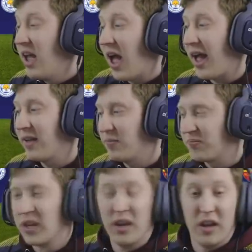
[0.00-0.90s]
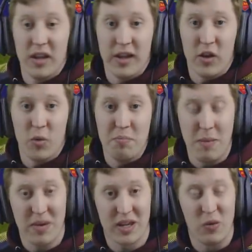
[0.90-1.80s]
And
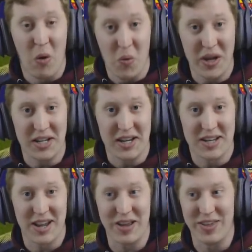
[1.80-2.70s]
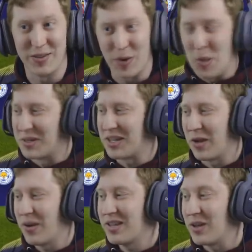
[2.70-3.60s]
mimicking what we did in the Roma
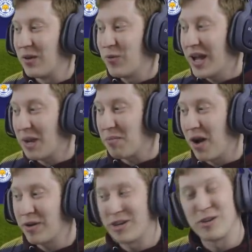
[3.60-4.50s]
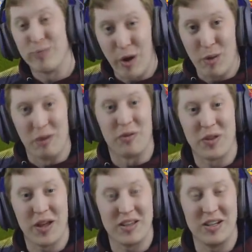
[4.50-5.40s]
series, Riyad Mahrez to Roma for
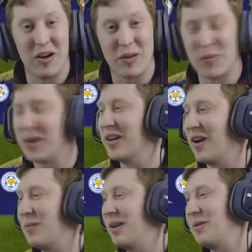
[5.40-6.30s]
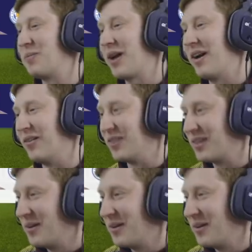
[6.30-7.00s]
£39.9 million.